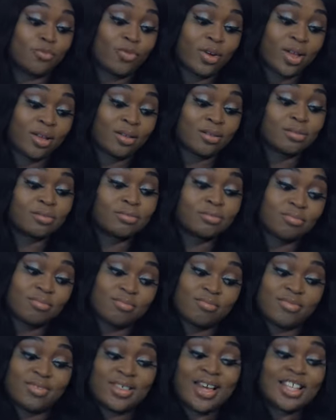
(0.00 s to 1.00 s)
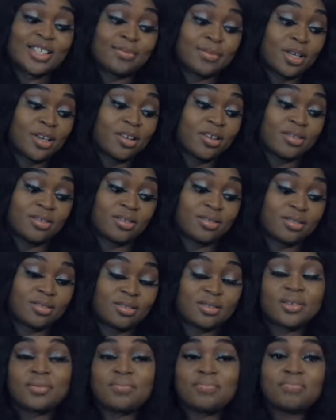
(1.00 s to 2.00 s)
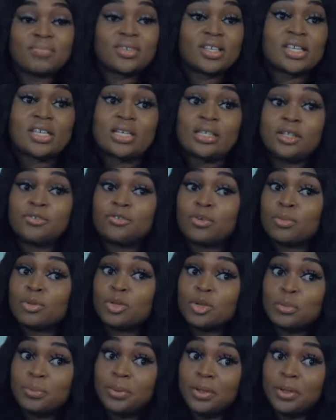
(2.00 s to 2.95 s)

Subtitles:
Well, that's because he hid it from you